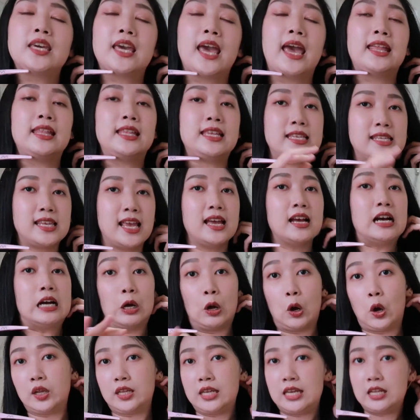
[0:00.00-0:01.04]
can design
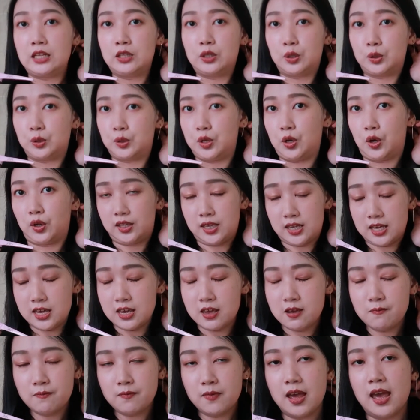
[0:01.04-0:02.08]
according to your
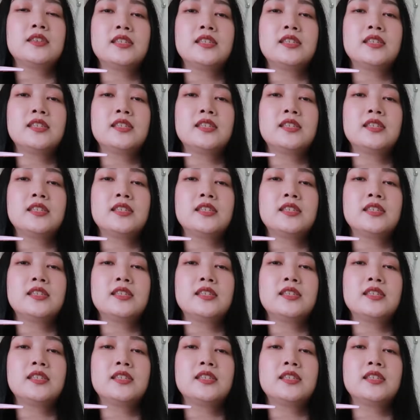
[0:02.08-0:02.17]
theme.